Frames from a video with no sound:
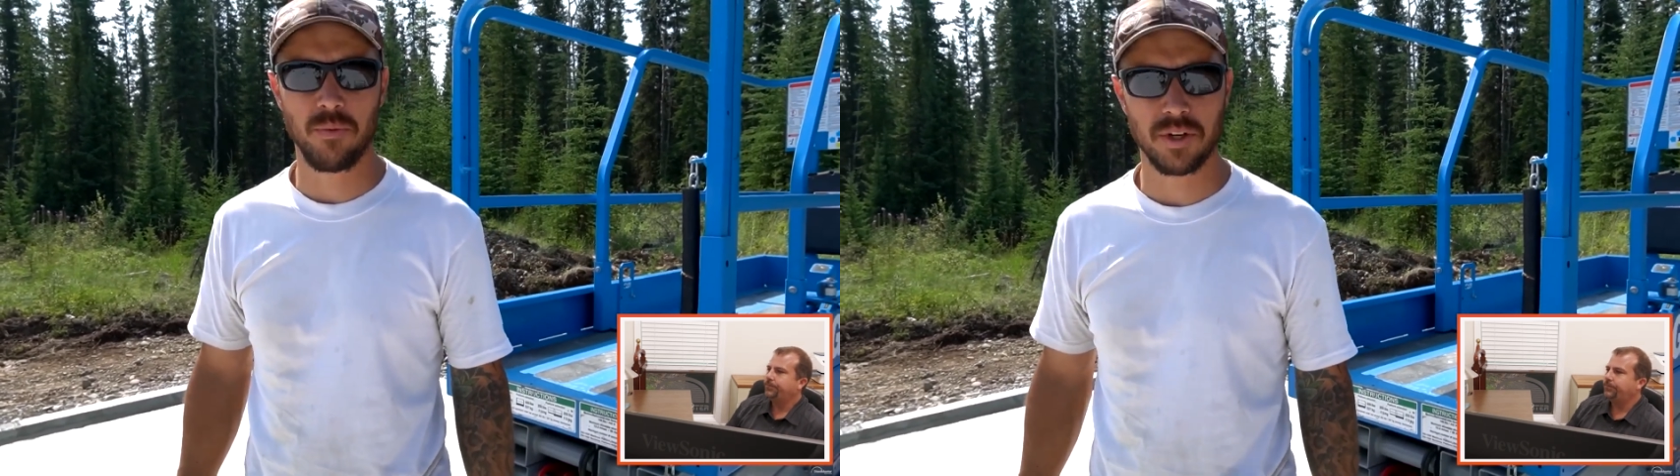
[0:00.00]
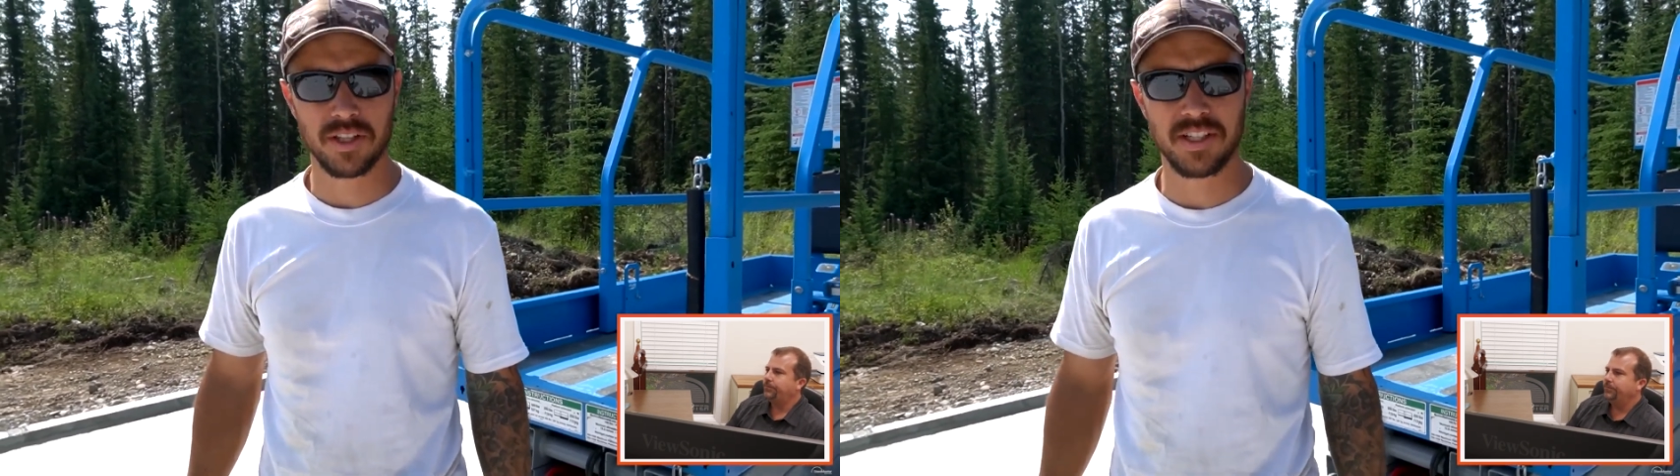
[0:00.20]

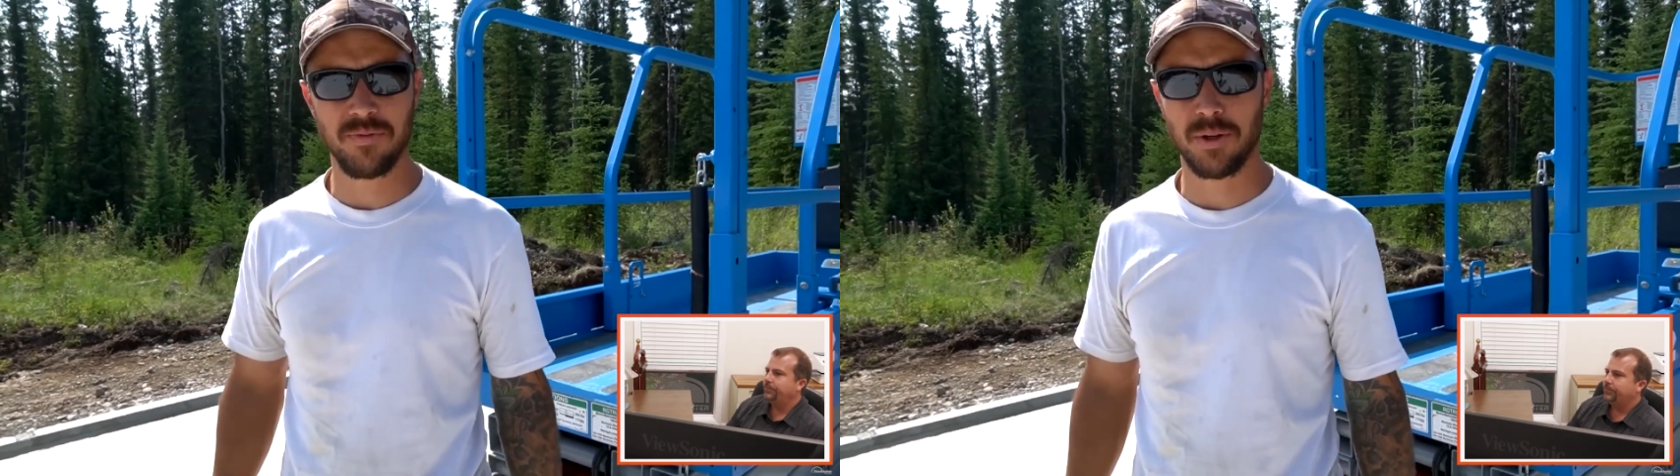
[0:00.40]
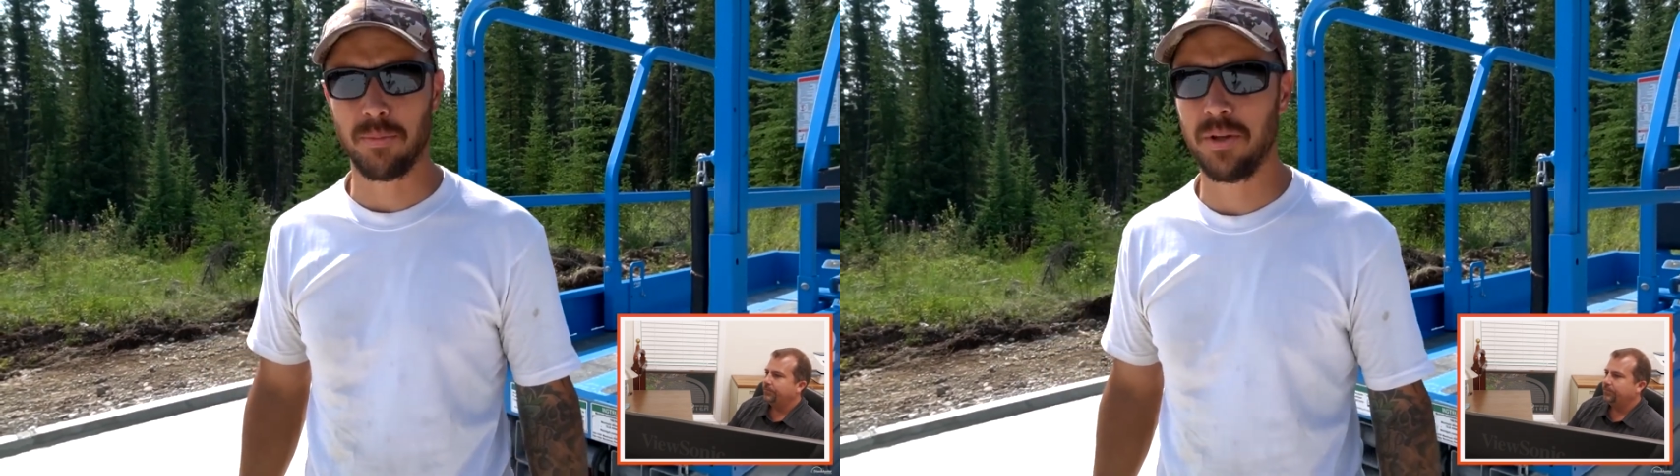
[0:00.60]
We're gonna see
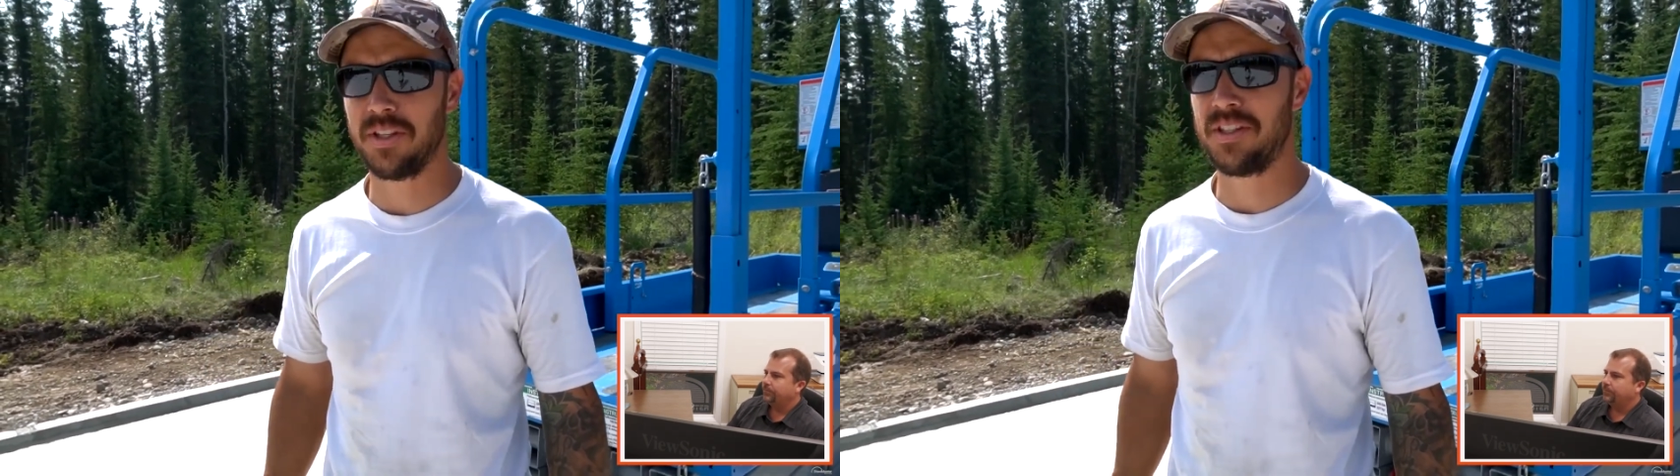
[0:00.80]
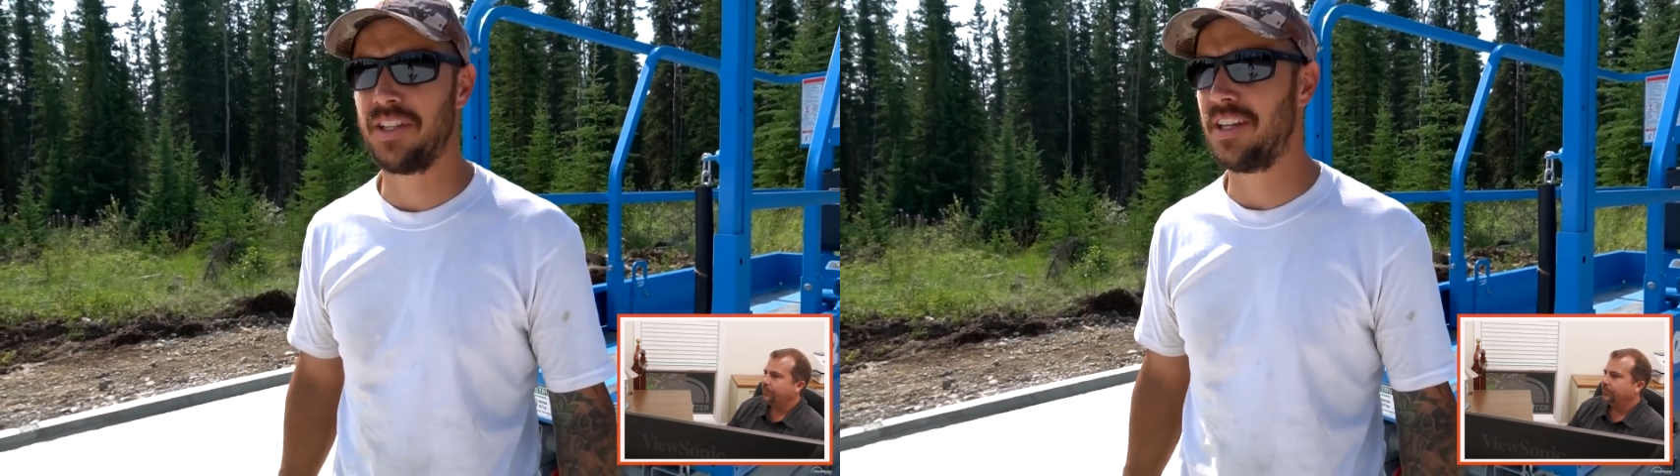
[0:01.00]
if we can
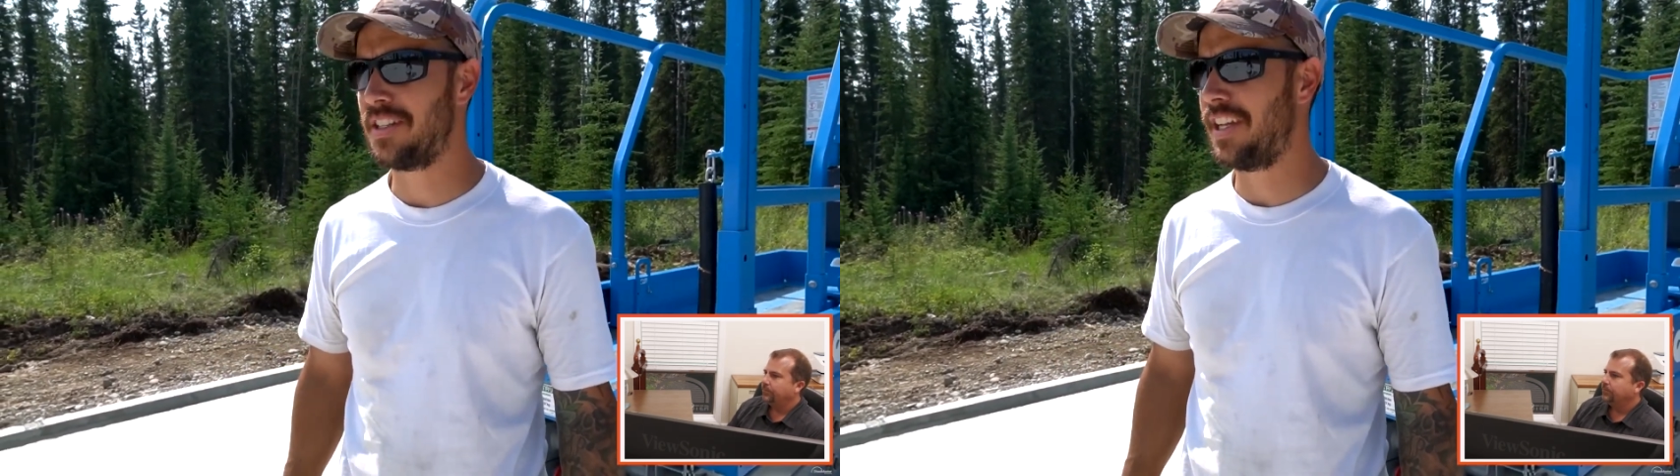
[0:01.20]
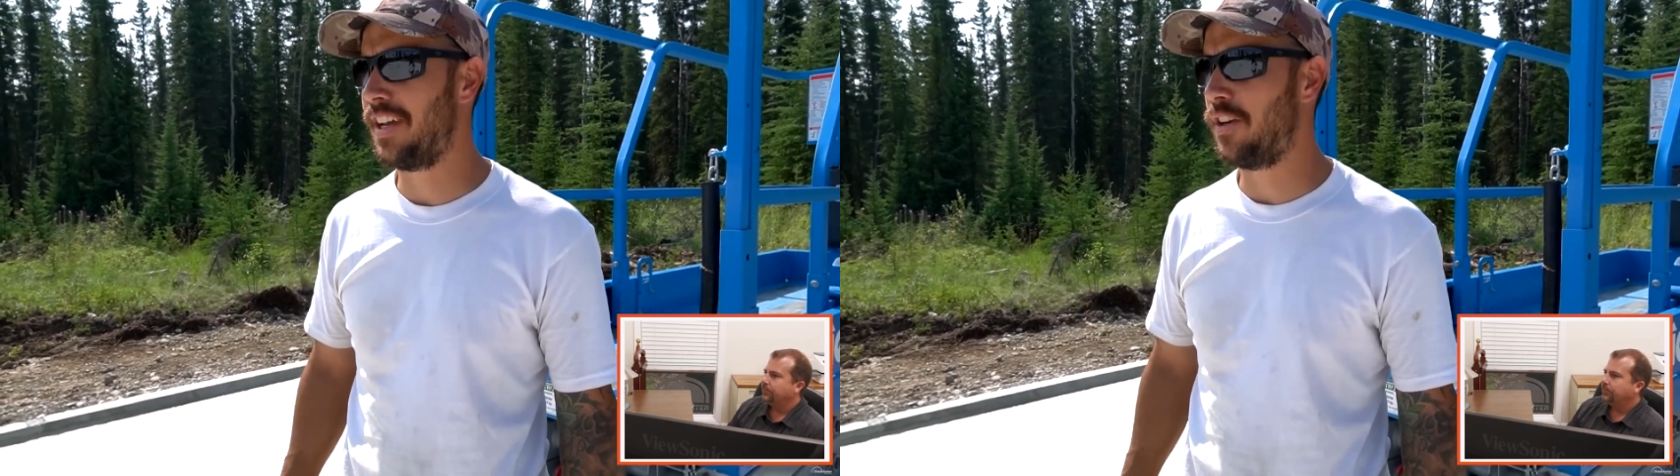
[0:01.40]
put this thing
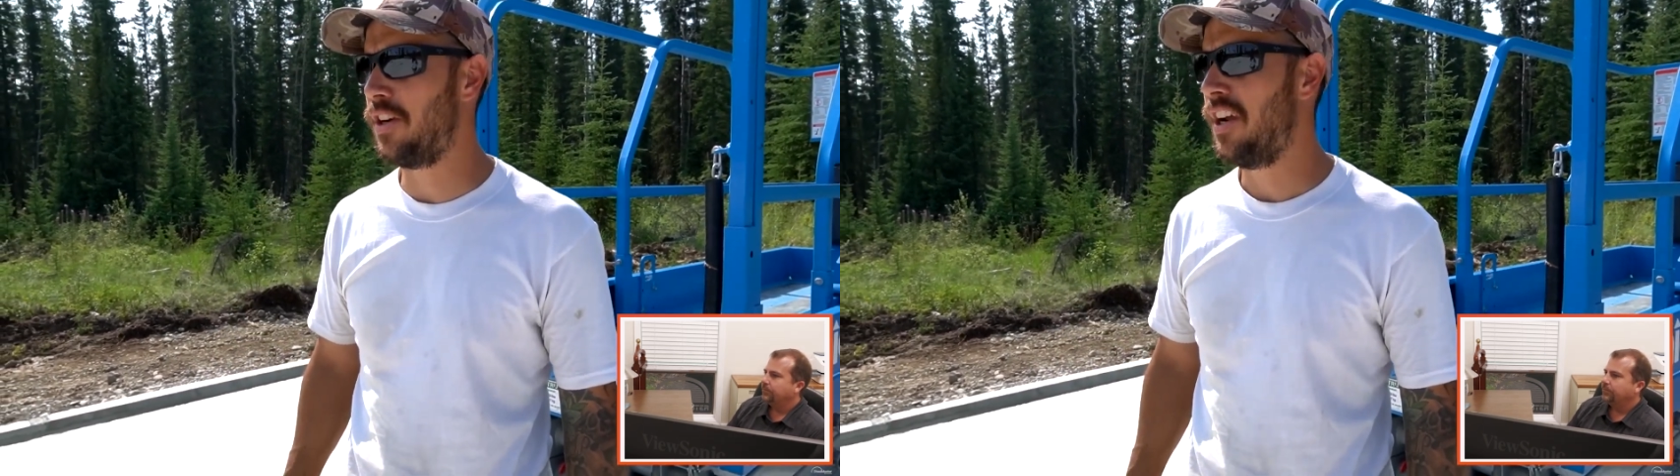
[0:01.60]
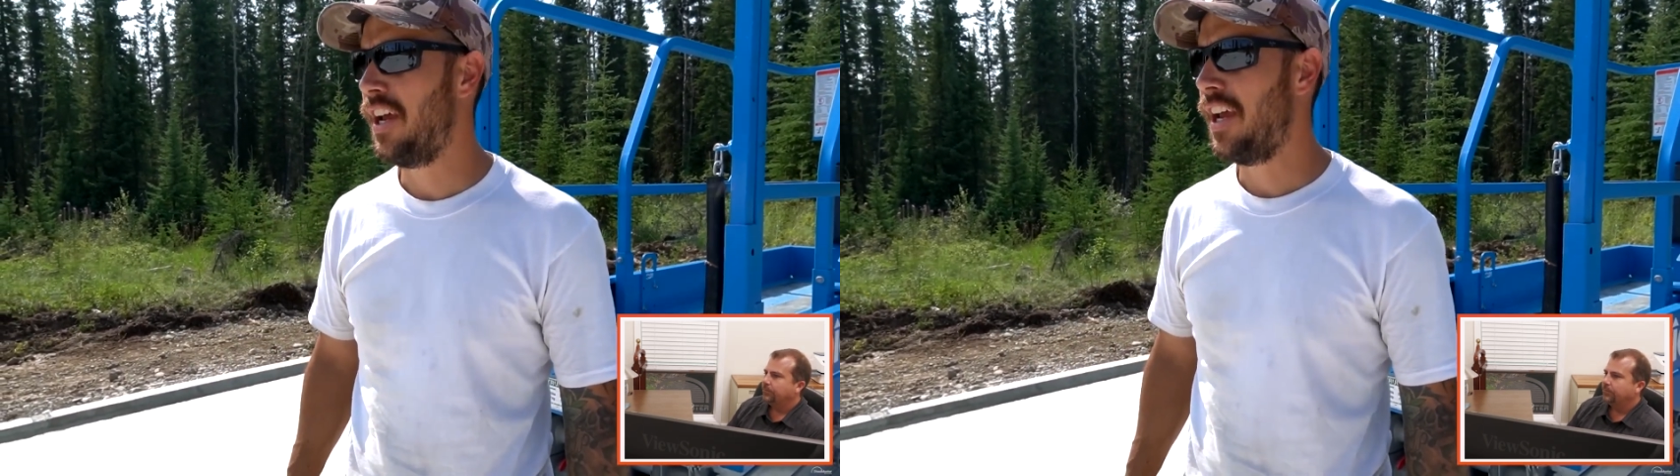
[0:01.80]
together.